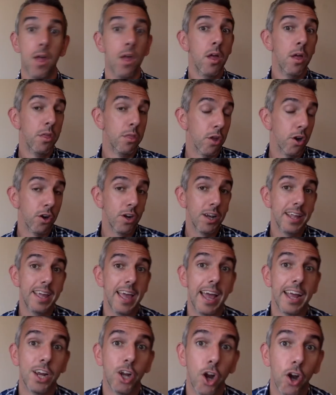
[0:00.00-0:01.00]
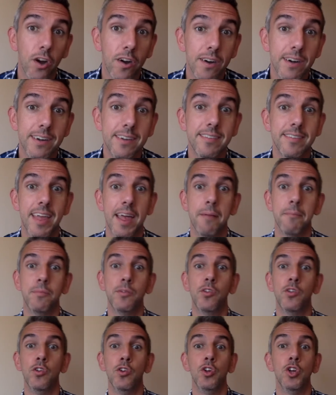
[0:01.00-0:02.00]
Thirdly, encourage them
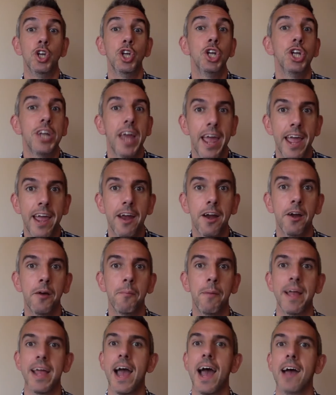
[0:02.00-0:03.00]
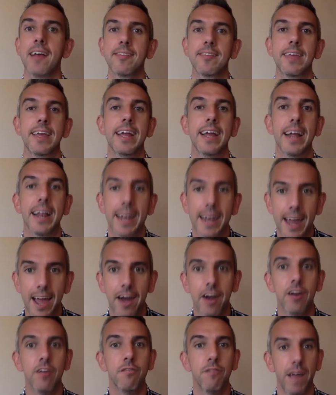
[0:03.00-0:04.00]
to share by asking
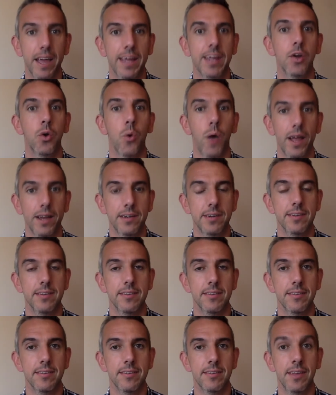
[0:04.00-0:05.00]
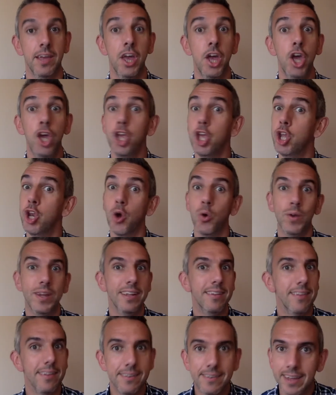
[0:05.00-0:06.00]
clarifying questions. You don't need
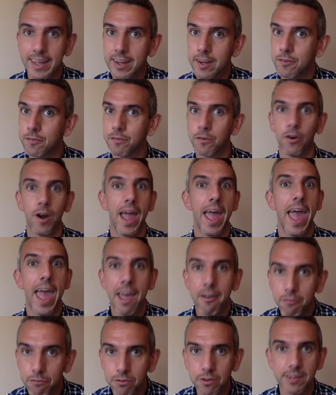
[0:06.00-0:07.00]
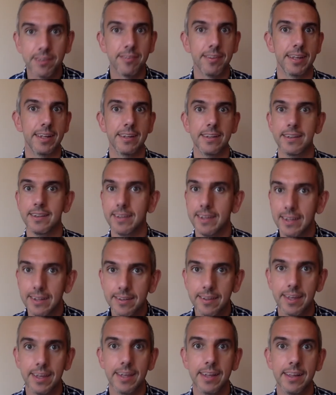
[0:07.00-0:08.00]
to dig for every single
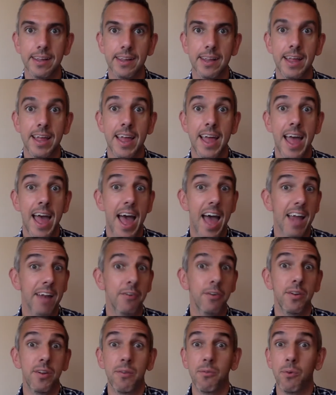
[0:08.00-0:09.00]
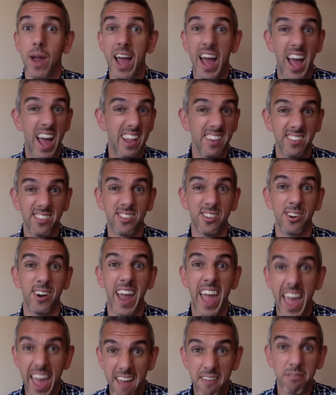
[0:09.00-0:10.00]
detail and answer
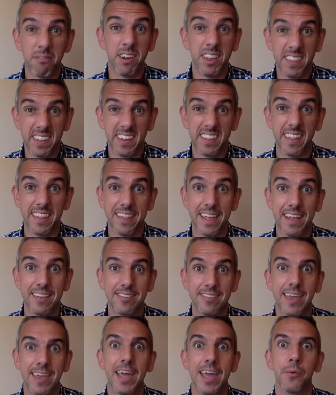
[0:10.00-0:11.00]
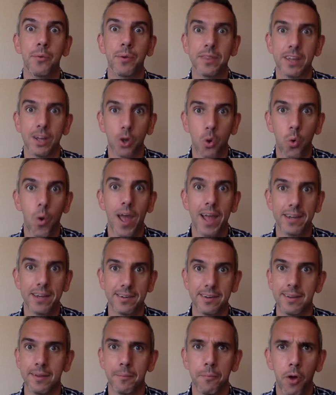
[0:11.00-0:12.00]
everything that they say with a
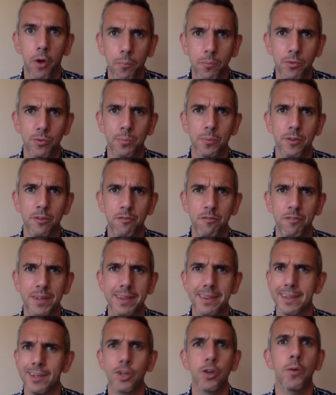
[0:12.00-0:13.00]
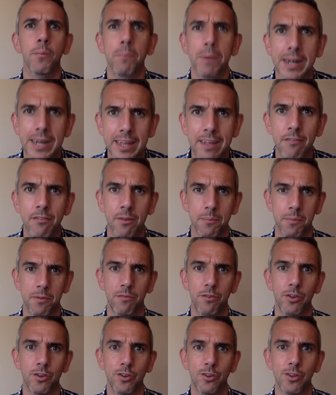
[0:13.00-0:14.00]
question and almost feel that you don't believe them if
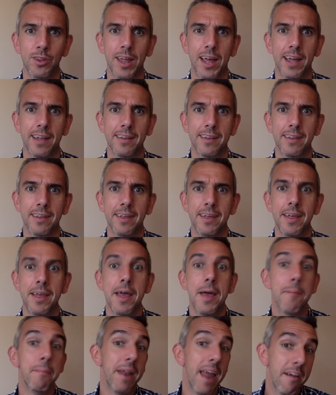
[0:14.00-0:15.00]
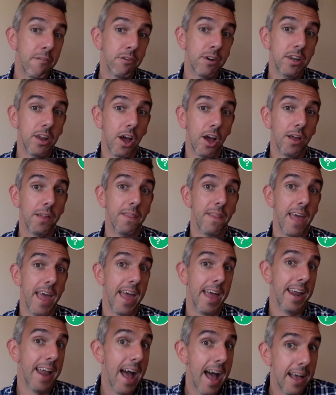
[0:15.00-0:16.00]
you do that. But every now and
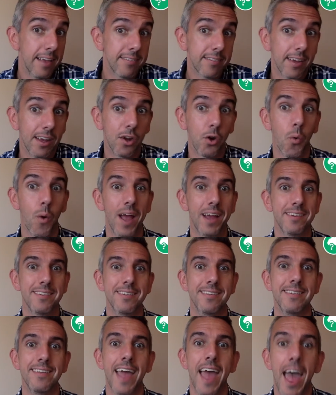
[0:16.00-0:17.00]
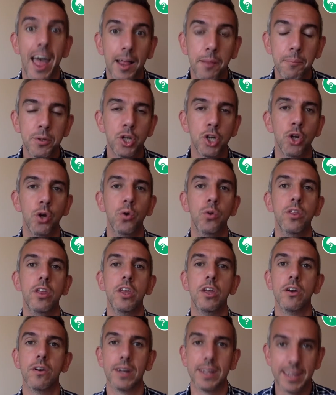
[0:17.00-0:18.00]
then, ask a question to help show that
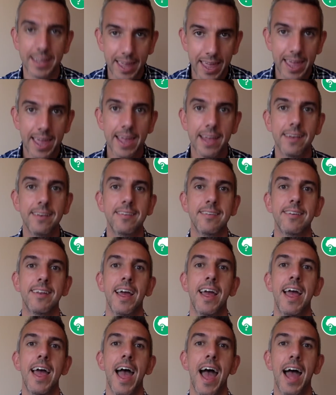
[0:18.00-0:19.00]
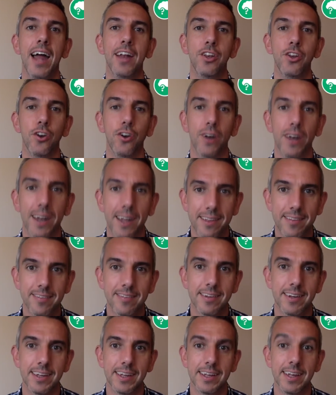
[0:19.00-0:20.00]
you're engaged and you're
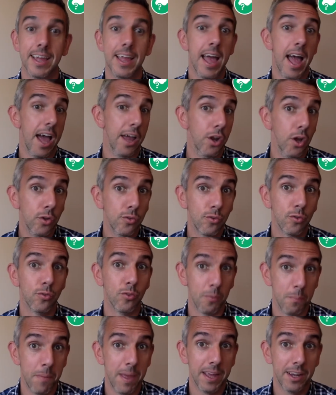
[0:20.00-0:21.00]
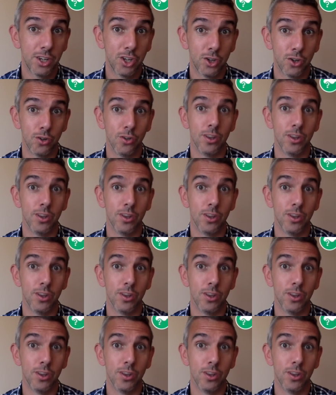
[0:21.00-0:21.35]
listening, and also to make sure